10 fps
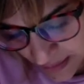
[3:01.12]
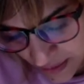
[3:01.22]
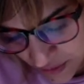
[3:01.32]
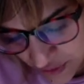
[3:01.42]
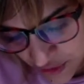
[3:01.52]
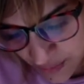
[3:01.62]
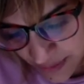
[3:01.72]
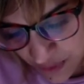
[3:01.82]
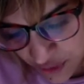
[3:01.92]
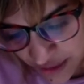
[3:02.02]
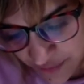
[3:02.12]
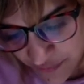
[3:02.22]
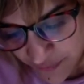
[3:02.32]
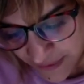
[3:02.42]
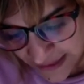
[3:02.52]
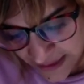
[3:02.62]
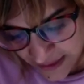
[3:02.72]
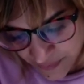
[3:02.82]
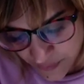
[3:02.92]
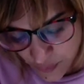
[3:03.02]
So I'm looking for factors
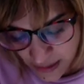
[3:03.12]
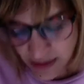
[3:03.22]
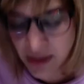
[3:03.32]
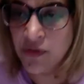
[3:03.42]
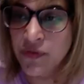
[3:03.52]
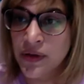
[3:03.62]
of 12,